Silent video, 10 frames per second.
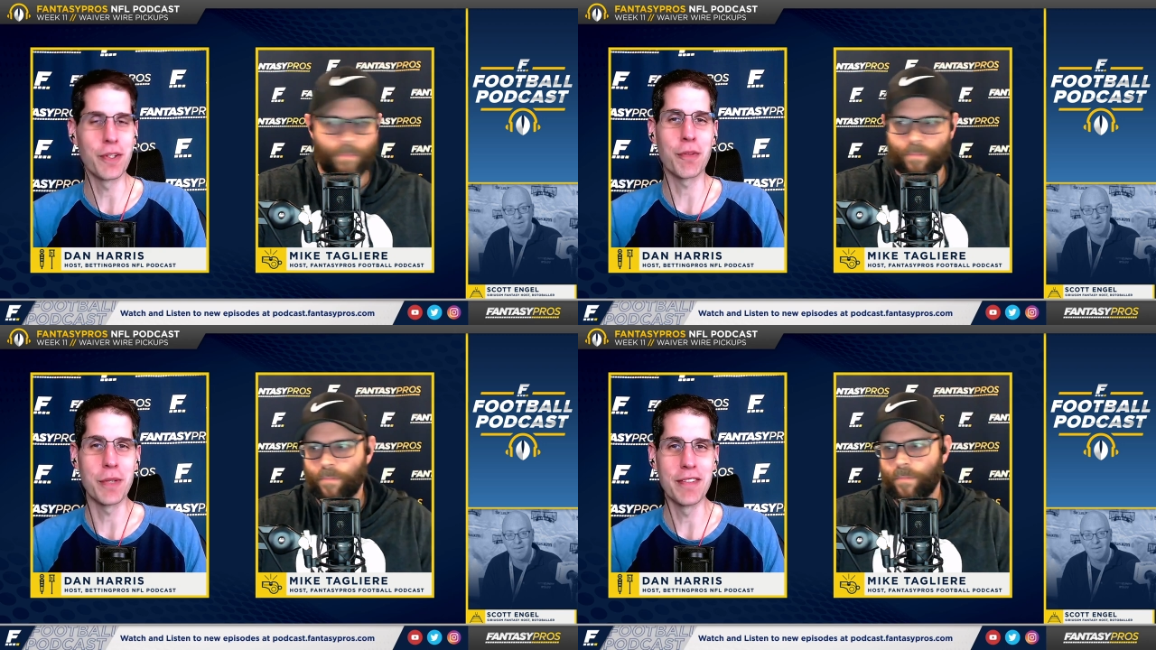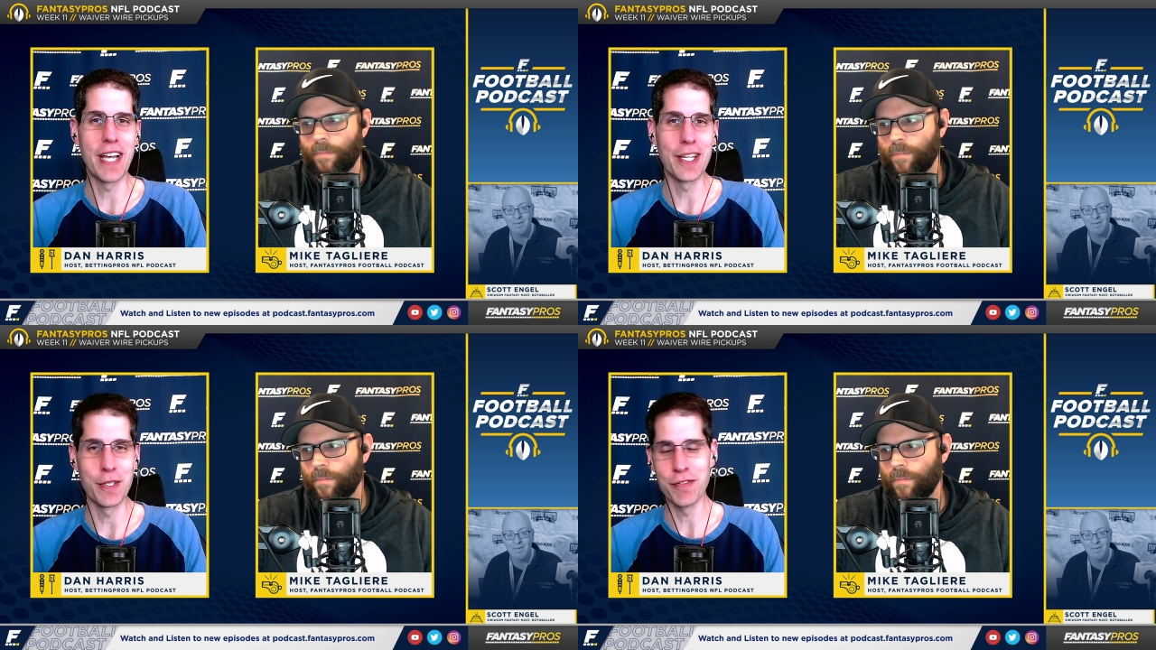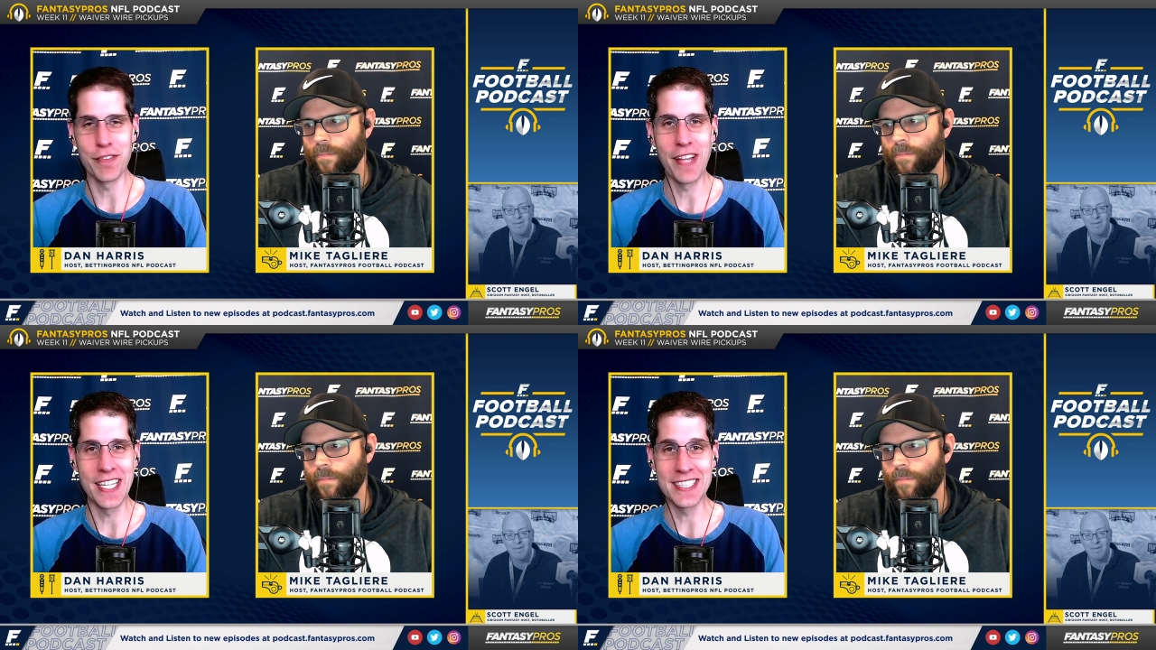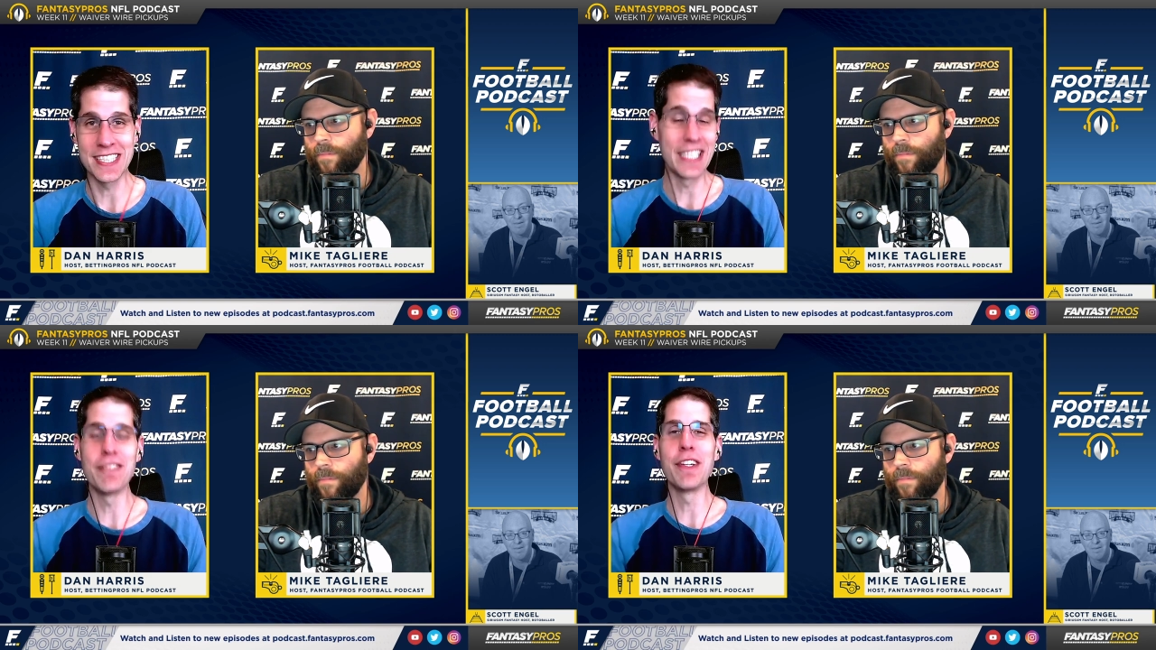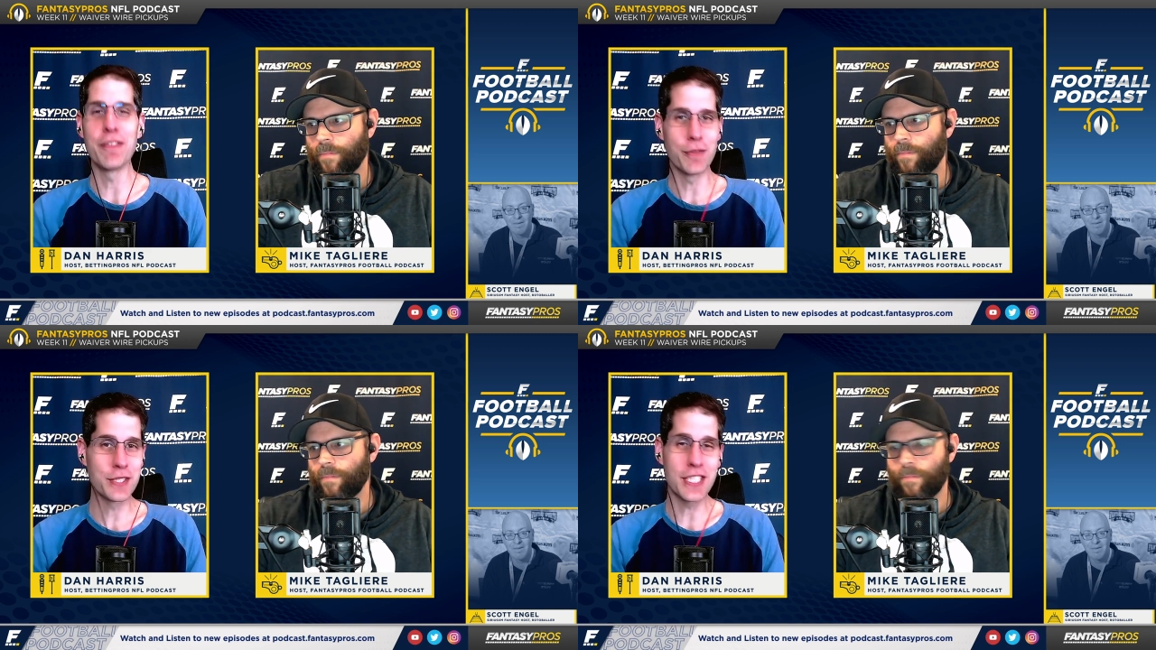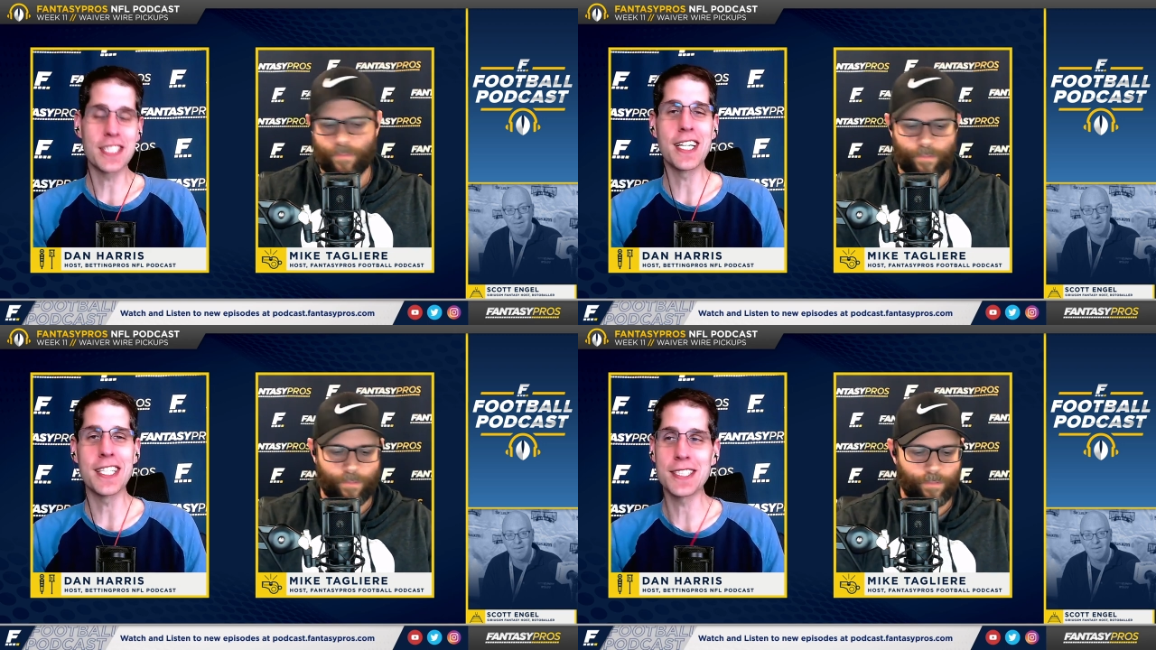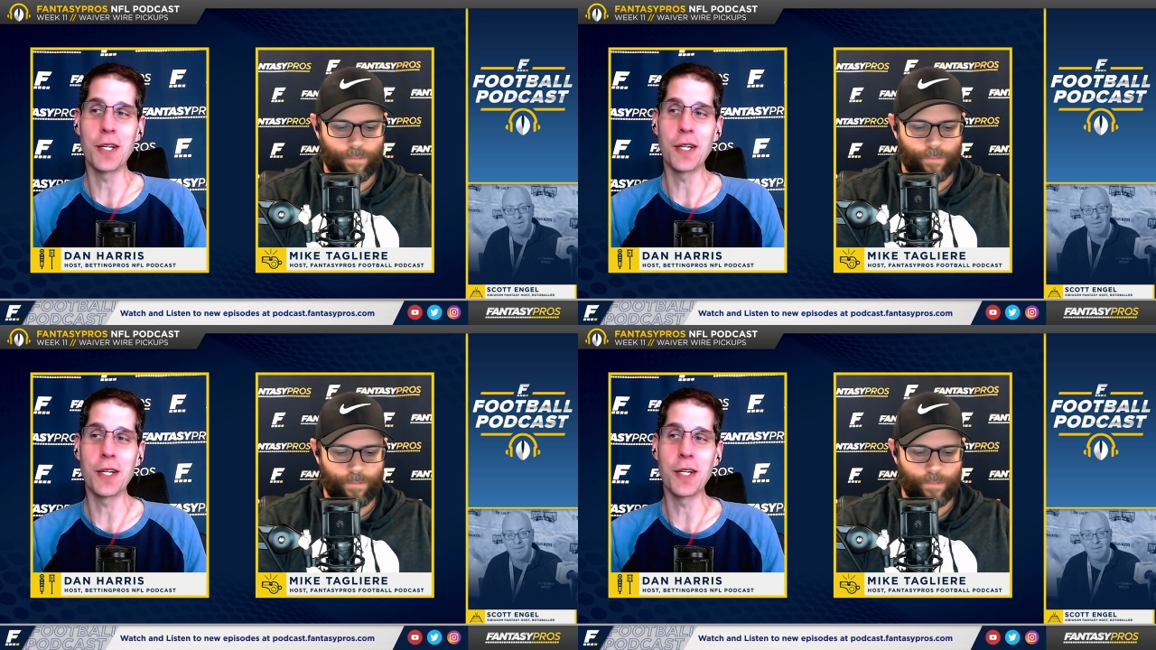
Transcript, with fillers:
Speaker 1: or three value for fantasy, even if it was just us.